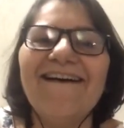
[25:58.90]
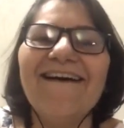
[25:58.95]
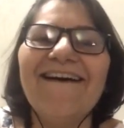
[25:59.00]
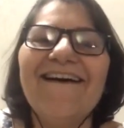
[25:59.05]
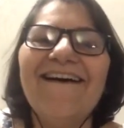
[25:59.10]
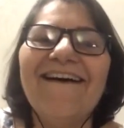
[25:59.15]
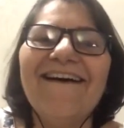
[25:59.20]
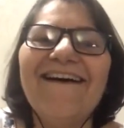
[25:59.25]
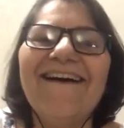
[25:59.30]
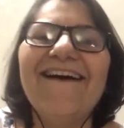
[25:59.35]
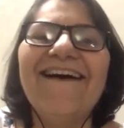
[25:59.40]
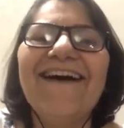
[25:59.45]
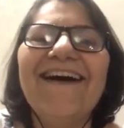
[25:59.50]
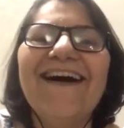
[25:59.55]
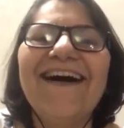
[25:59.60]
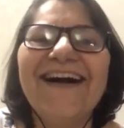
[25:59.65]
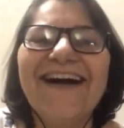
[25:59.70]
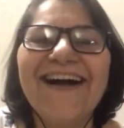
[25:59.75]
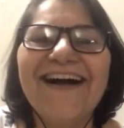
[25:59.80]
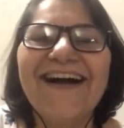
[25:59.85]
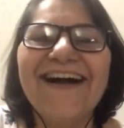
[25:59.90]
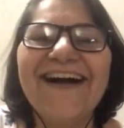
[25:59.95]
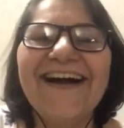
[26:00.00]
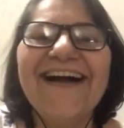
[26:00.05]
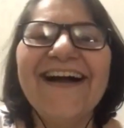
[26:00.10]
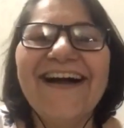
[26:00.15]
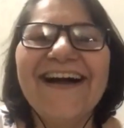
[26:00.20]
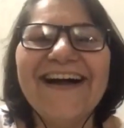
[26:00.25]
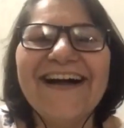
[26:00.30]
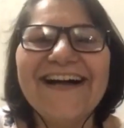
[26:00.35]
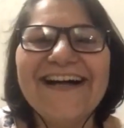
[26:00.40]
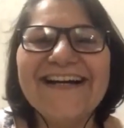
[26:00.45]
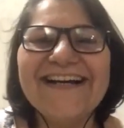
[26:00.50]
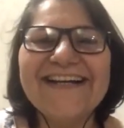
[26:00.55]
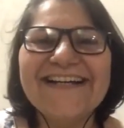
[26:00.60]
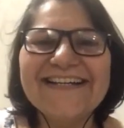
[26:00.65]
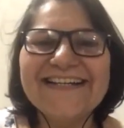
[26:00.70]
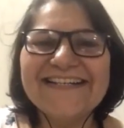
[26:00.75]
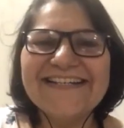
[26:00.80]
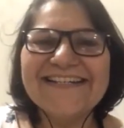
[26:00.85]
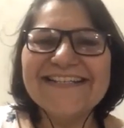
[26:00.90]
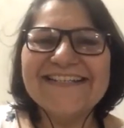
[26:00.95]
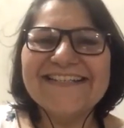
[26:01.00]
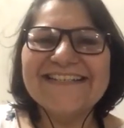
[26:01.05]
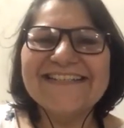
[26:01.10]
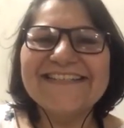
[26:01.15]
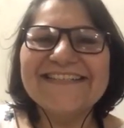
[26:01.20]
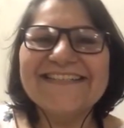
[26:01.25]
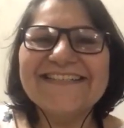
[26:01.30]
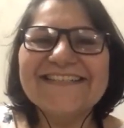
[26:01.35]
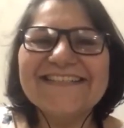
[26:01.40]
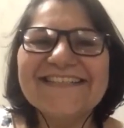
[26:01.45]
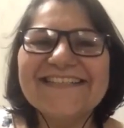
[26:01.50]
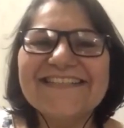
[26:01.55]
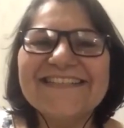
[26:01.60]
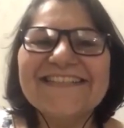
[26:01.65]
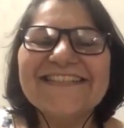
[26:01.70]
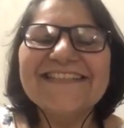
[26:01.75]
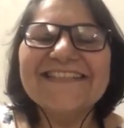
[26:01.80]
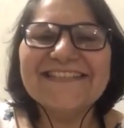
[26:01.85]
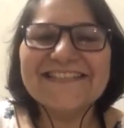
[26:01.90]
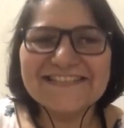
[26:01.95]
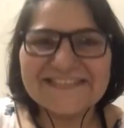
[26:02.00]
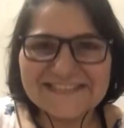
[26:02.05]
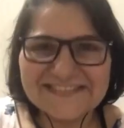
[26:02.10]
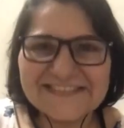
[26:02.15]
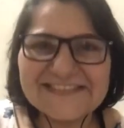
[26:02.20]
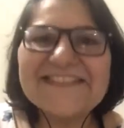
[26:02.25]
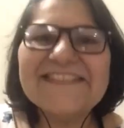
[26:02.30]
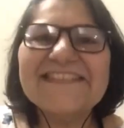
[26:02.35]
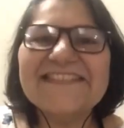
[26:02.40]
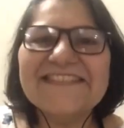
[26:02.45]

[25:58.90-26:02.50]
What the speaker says: This person isn't speaking.